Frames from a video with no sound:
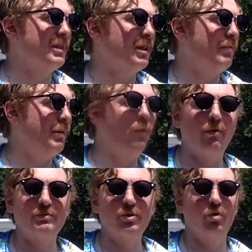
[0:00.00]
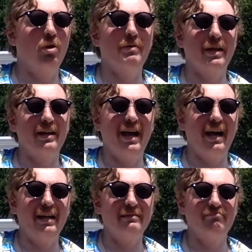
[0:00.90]
People from school will be like, yeah,
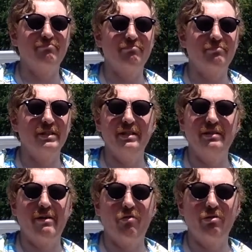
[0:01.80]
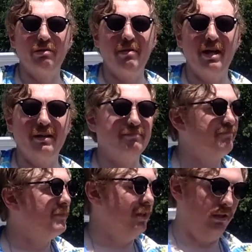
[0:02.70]
he never really made it,
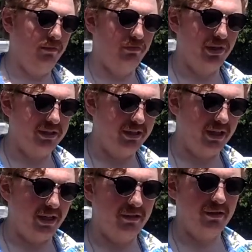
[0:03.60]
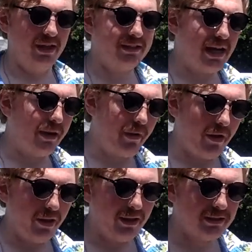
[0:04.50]
but it's not about
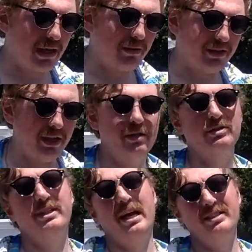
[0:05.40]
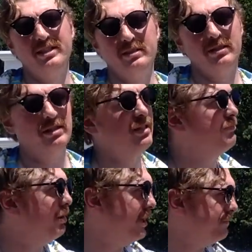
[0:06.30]
the ego status either.
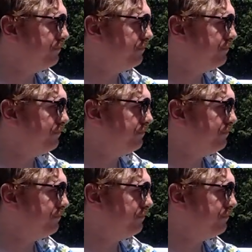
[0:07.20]
But